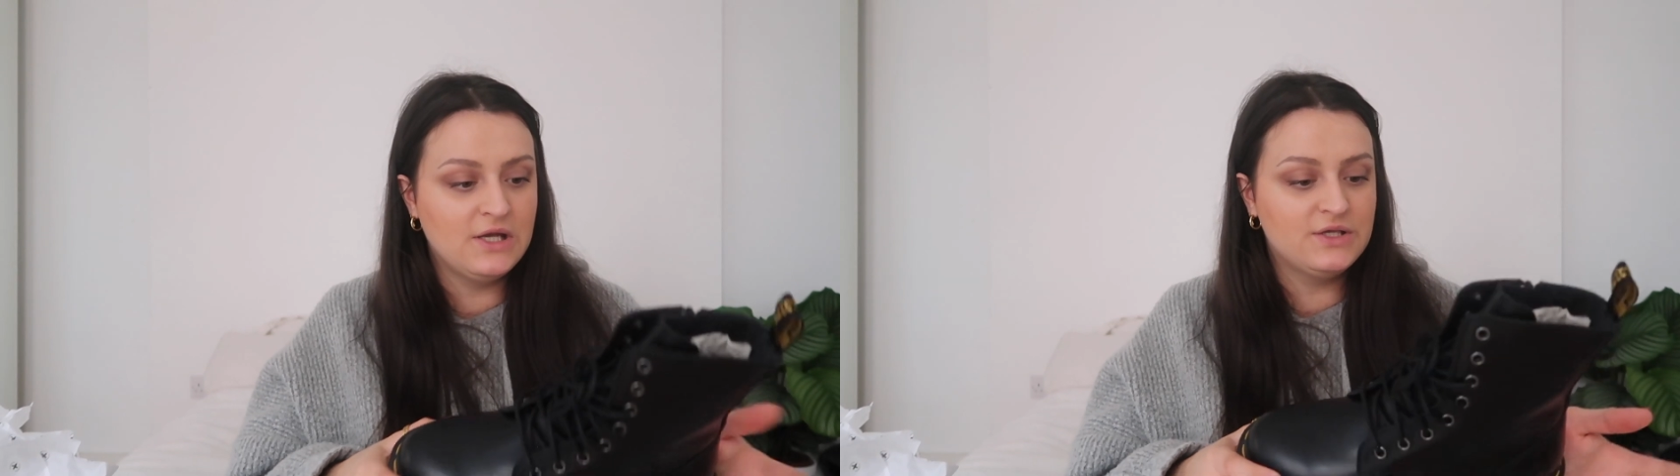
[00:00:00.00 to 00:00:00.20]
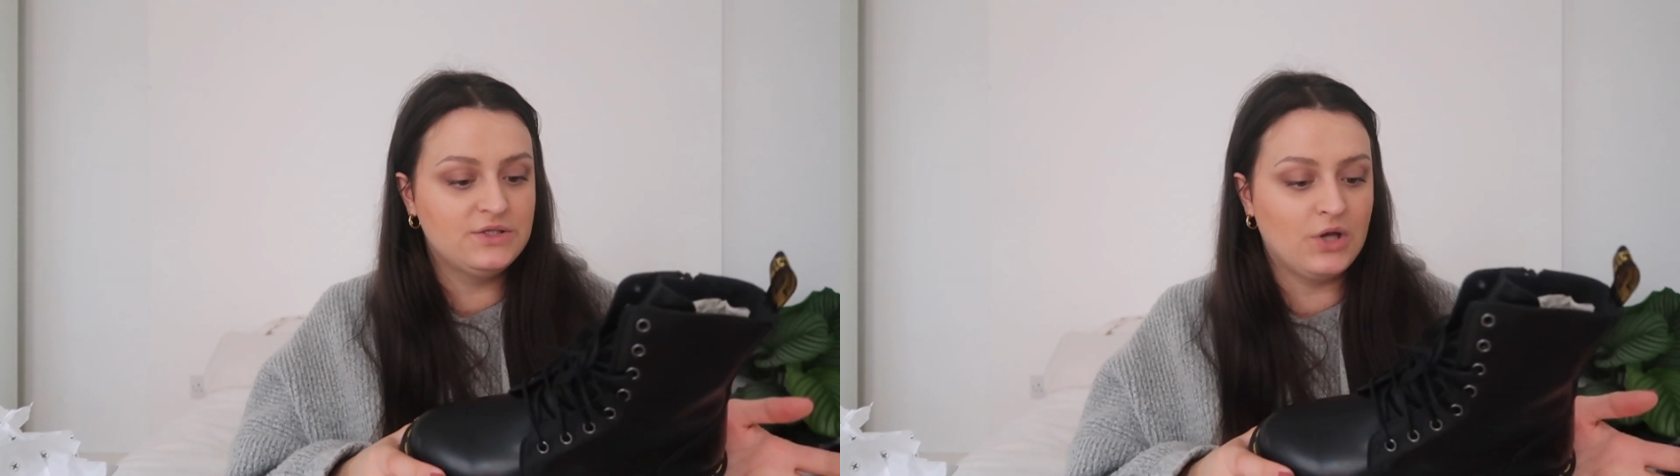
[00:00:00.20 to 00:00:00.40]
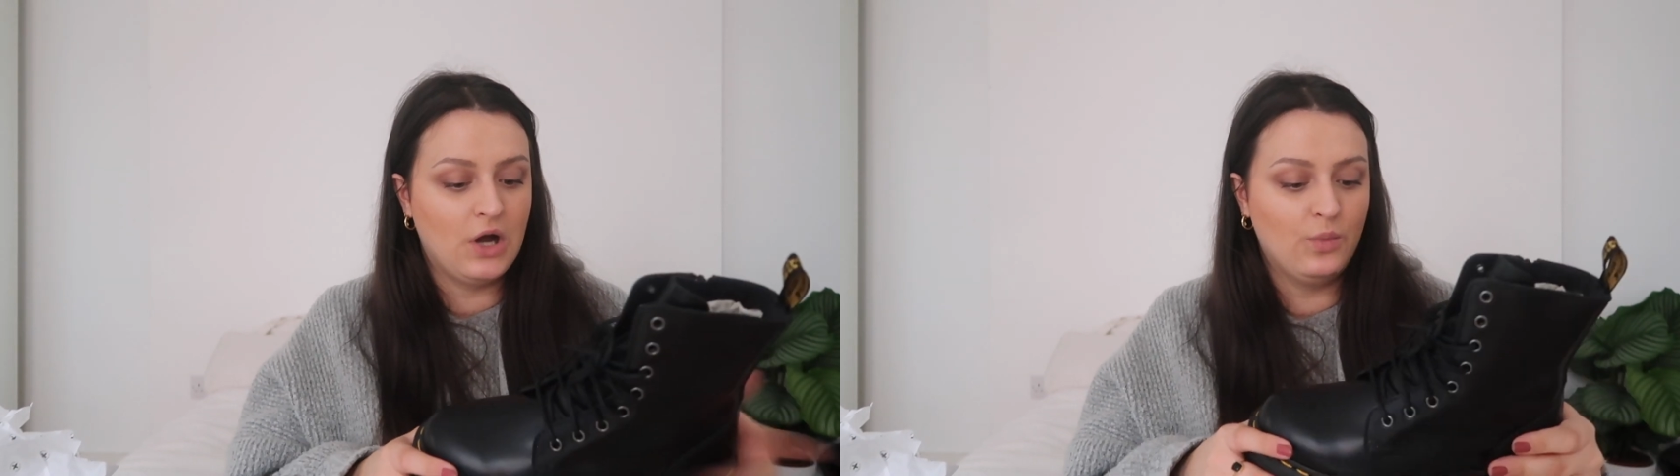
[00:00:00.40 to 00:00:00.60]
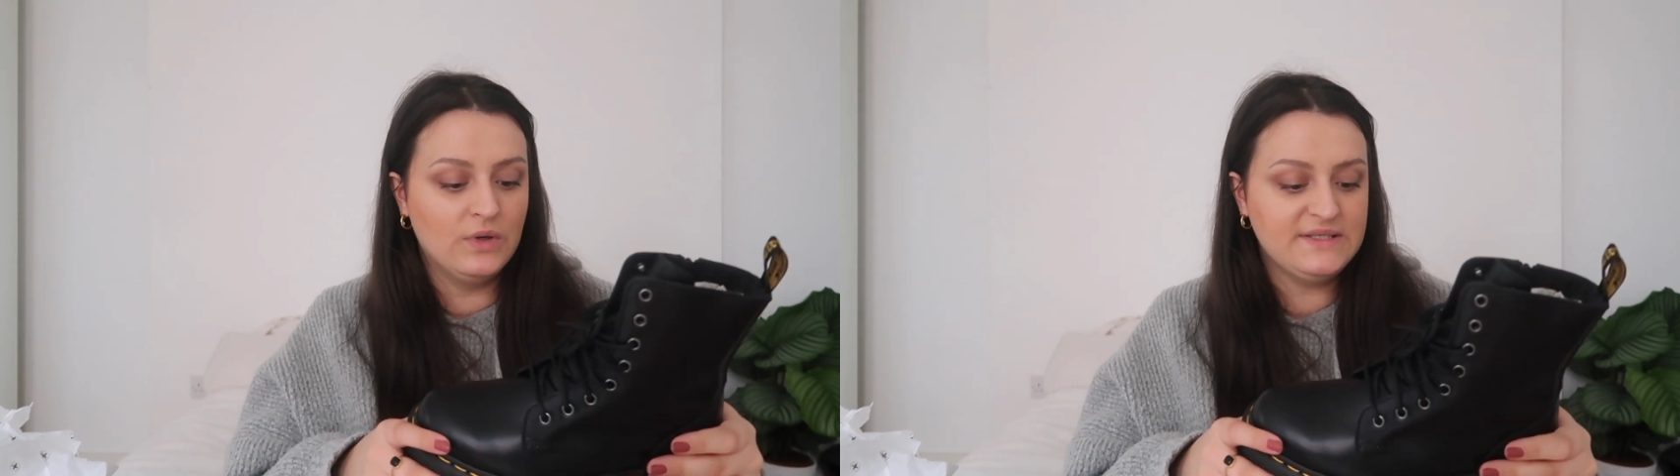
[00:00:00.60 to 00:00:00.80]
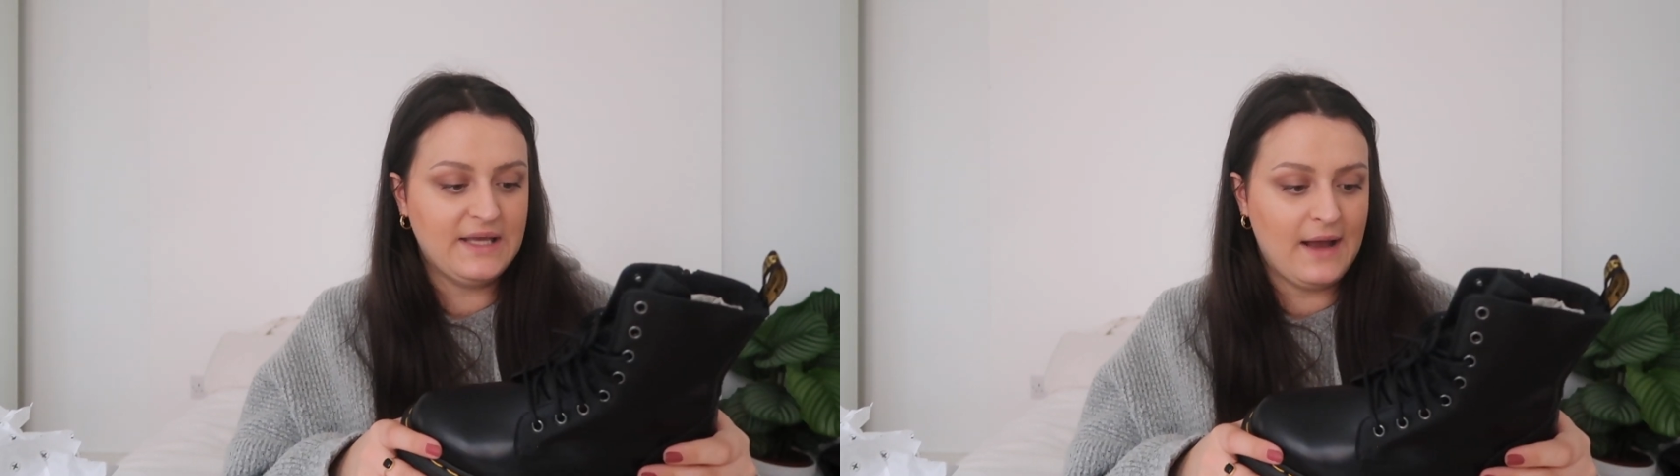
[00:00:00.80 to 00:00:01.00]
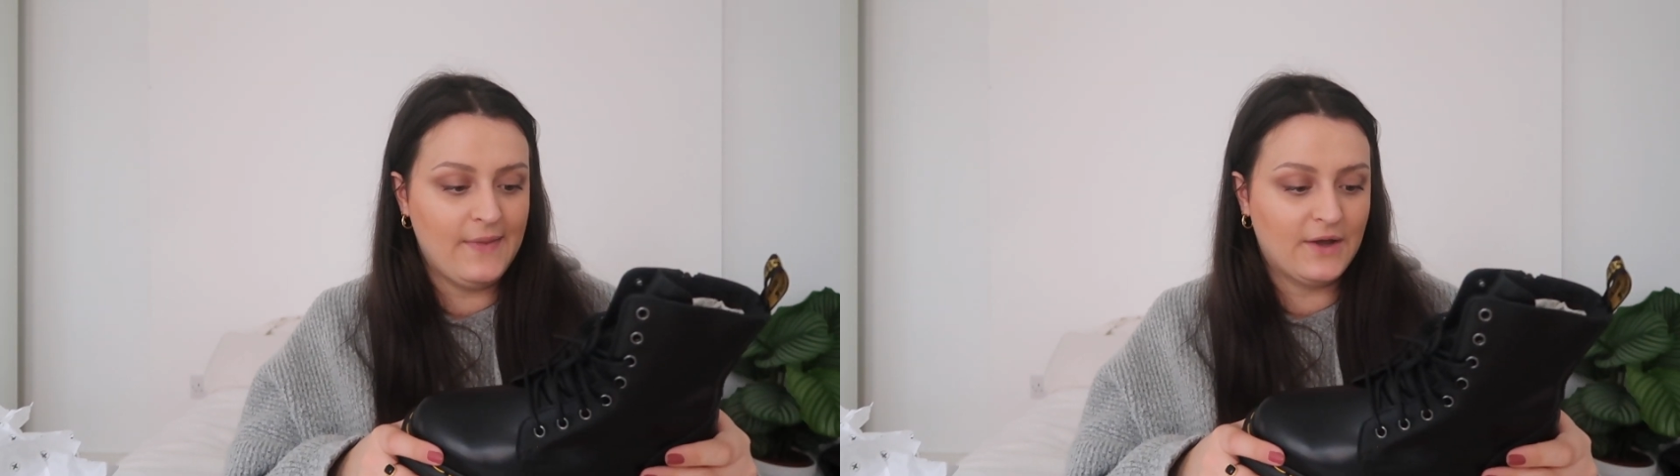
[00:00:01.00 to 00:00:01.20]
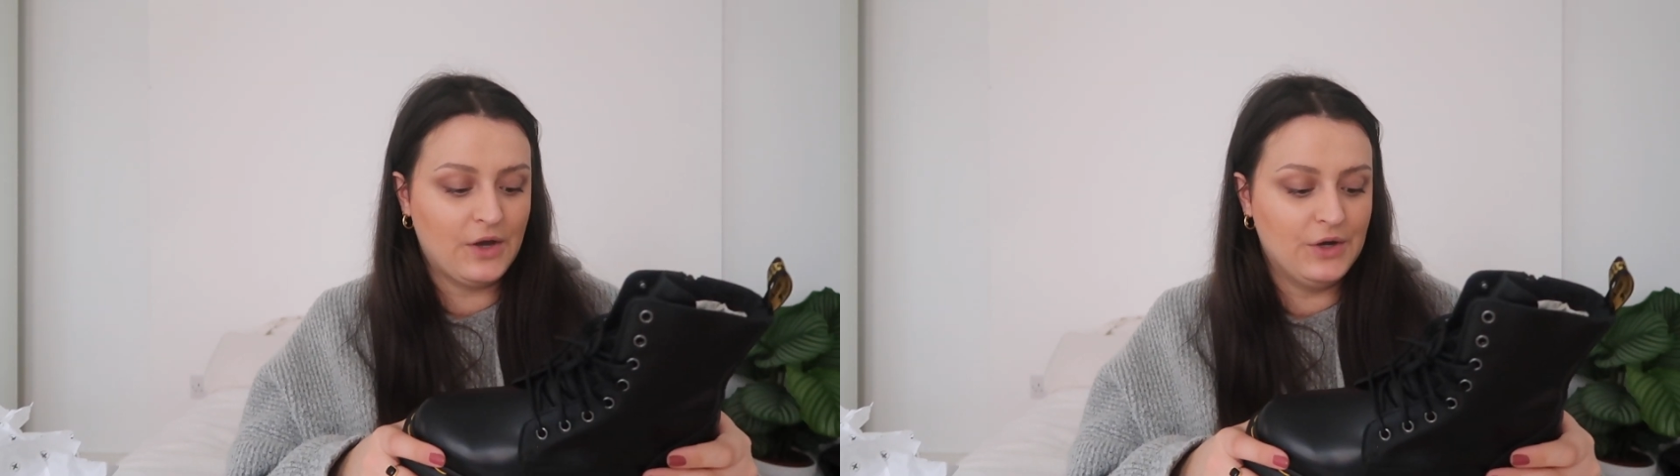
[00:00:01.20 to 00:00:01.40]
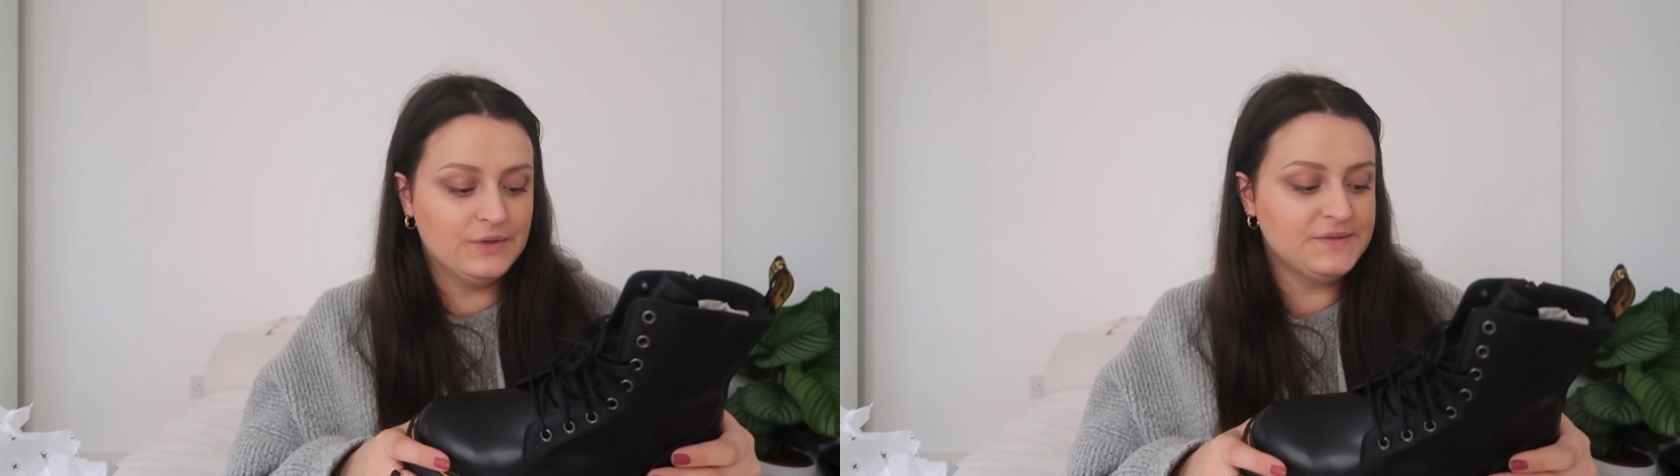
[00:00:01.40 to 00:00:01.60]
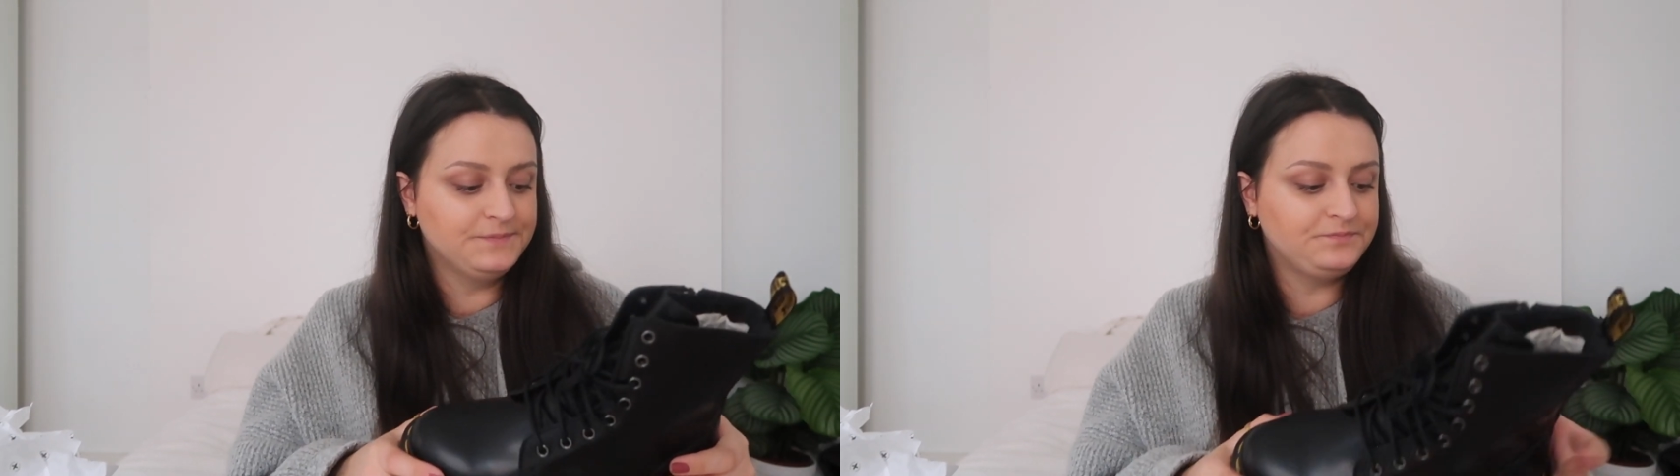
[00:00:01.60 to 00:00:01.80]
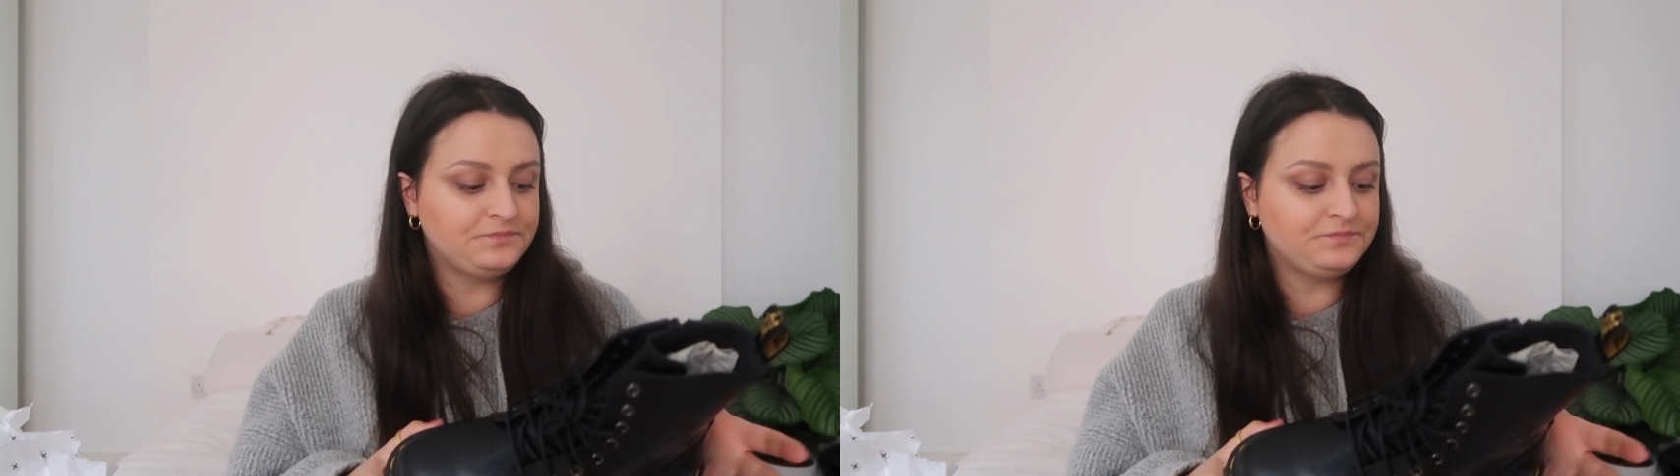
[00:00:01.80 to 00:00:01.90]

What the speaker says: So we'll see how that goes.